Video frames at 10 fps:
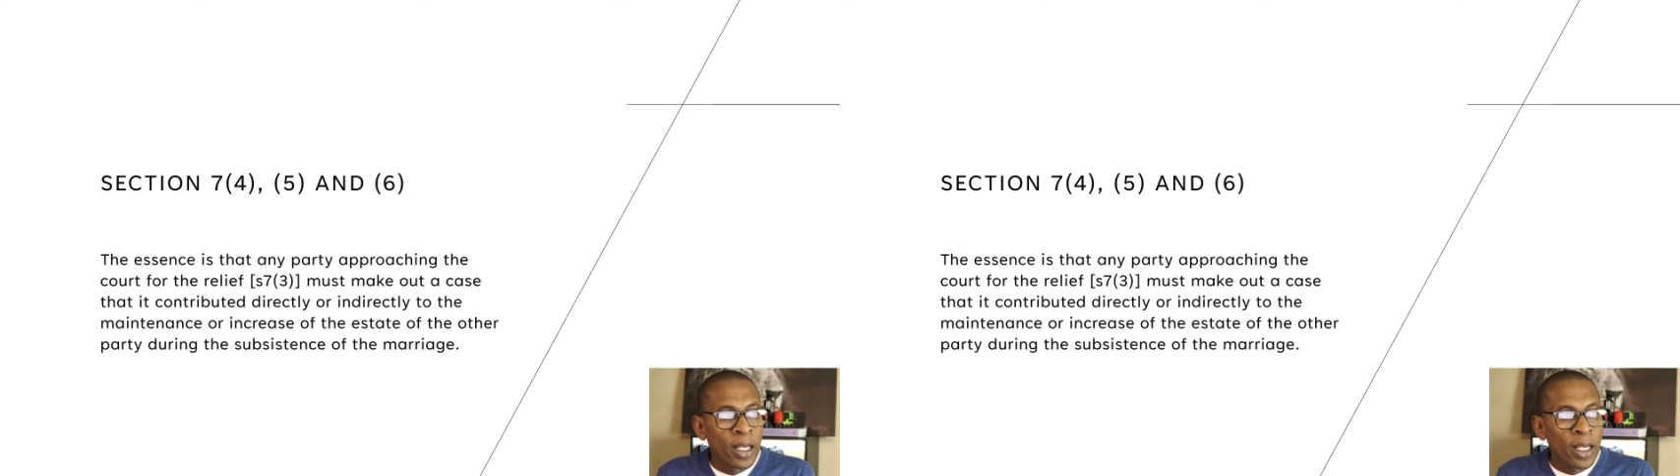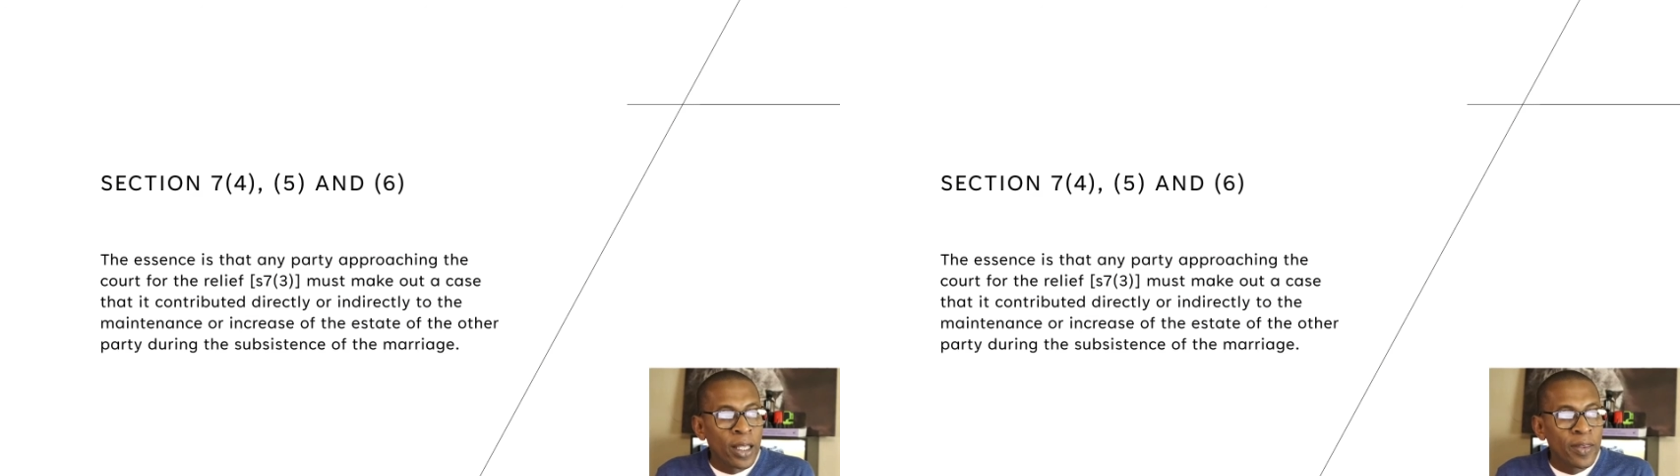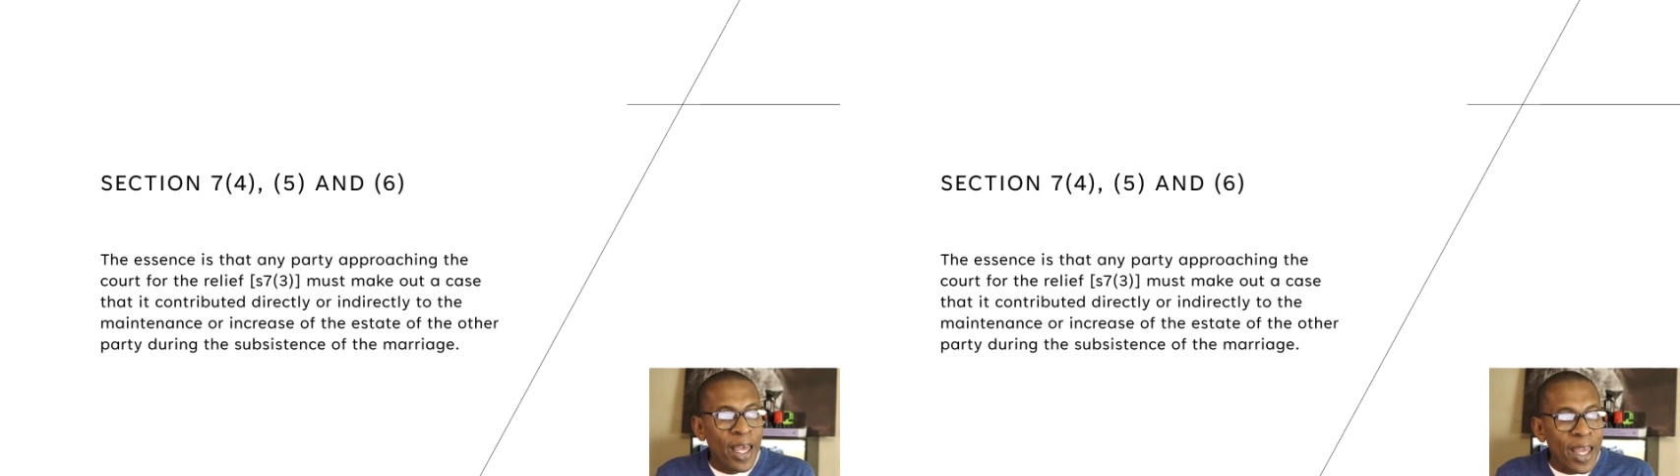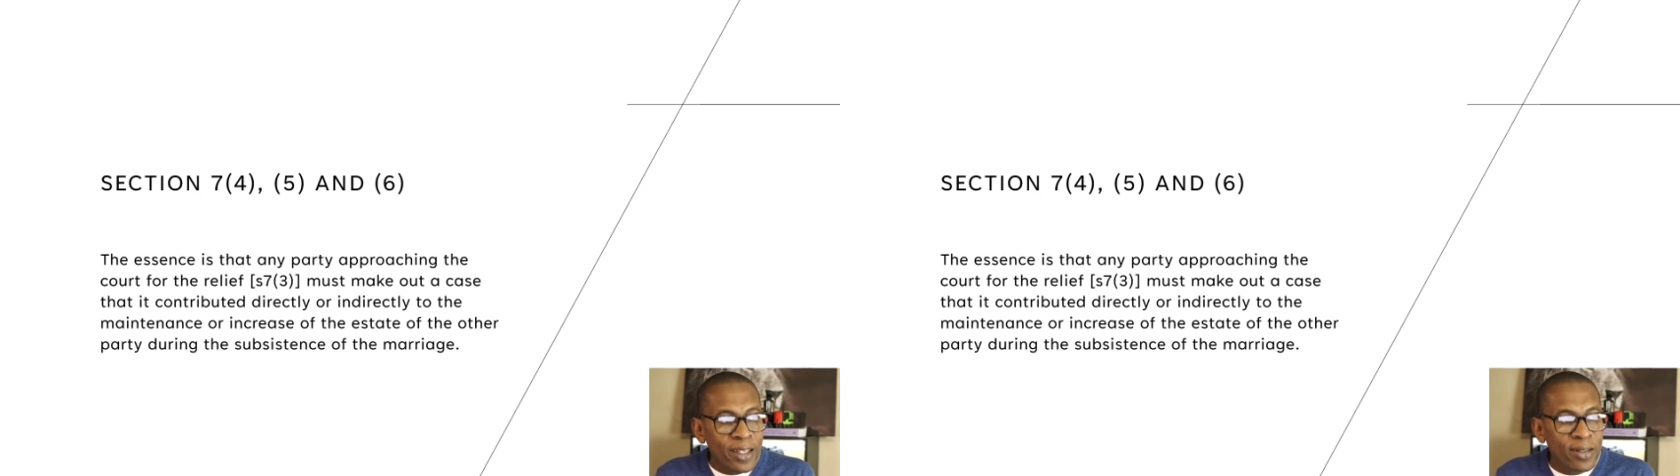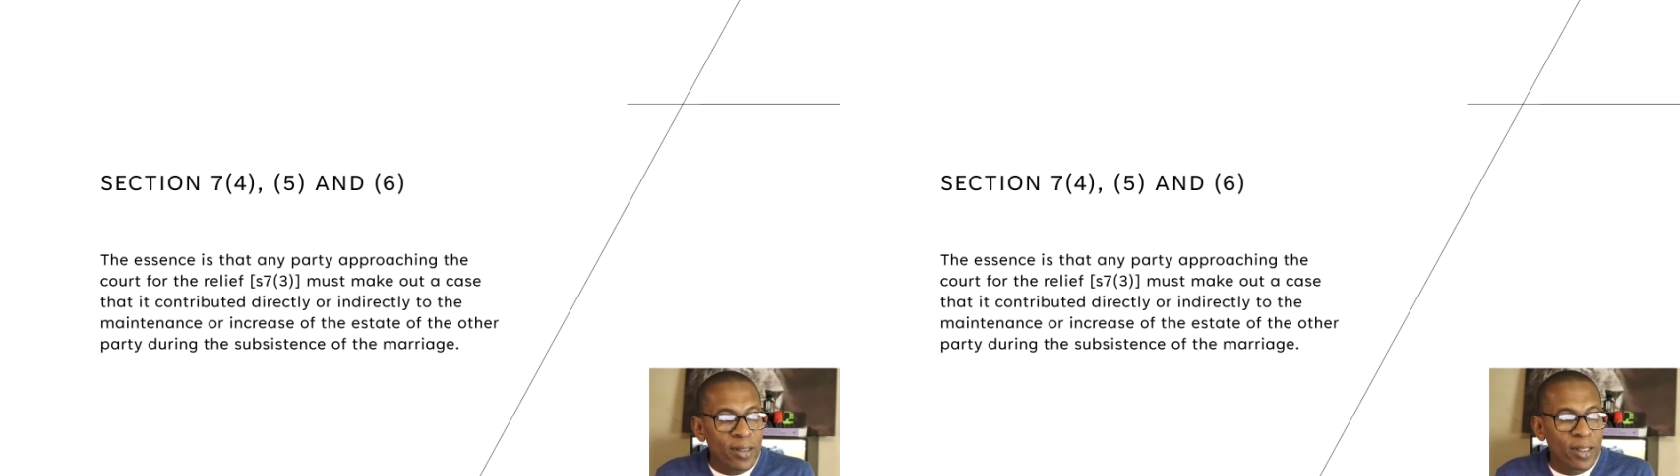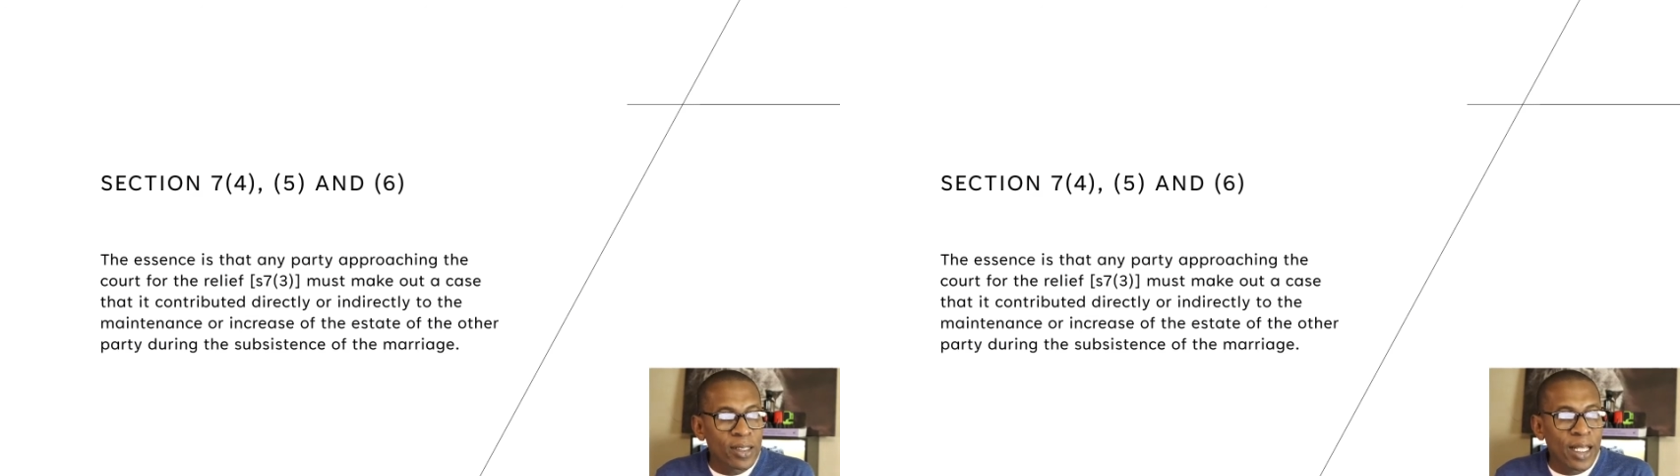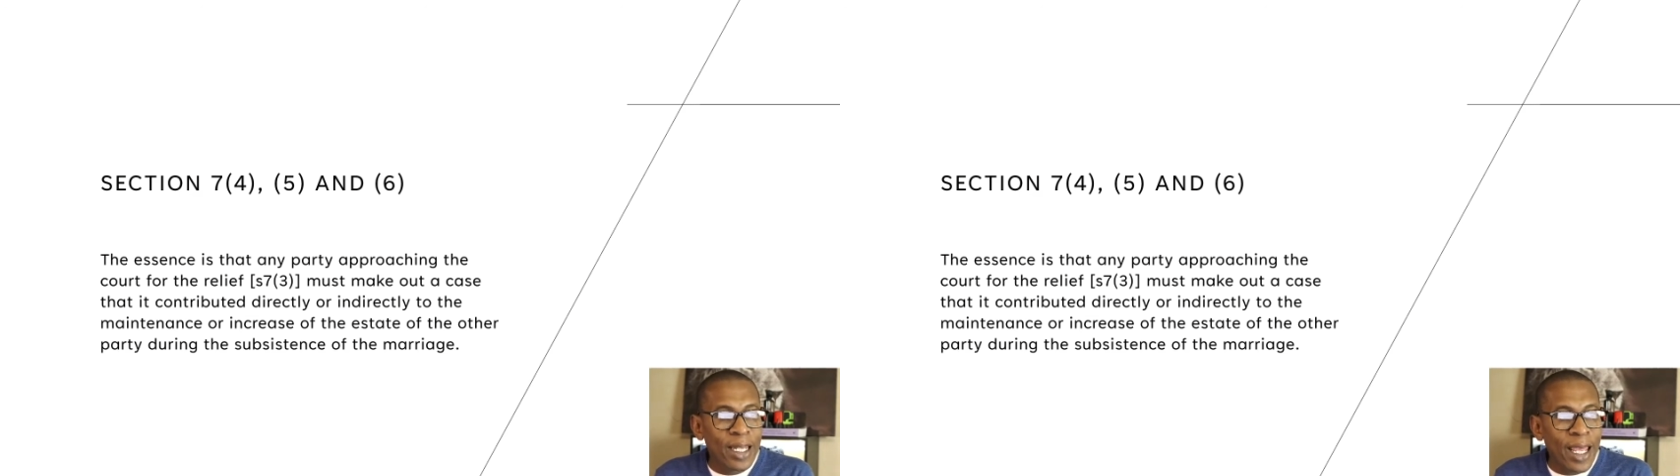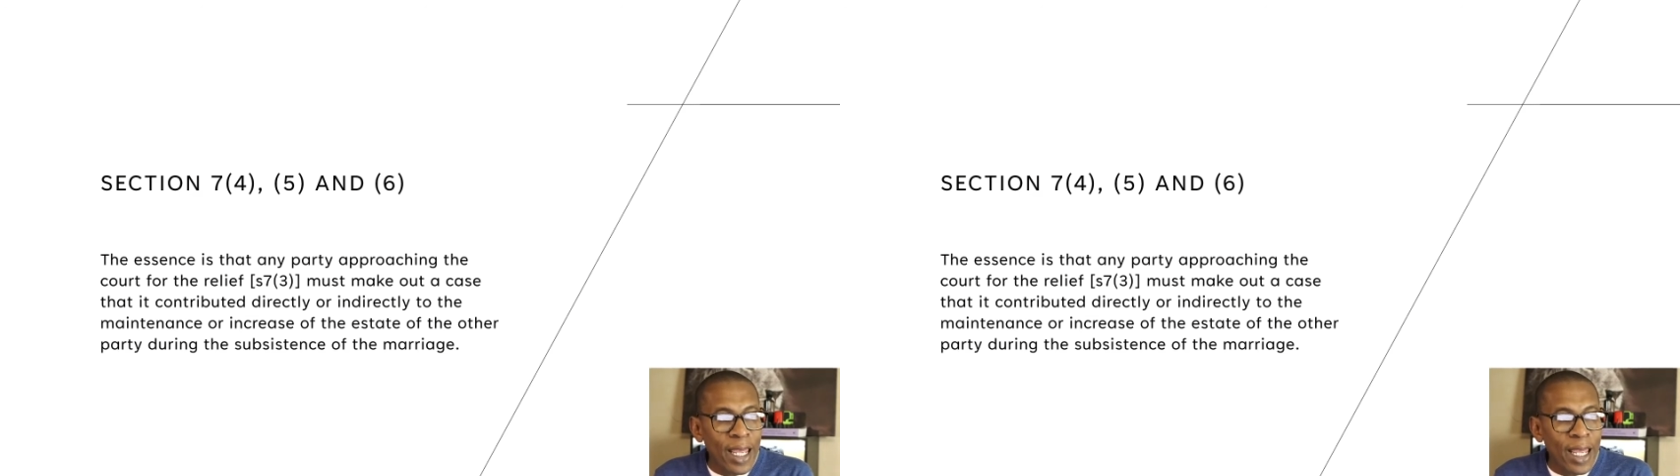The essence is that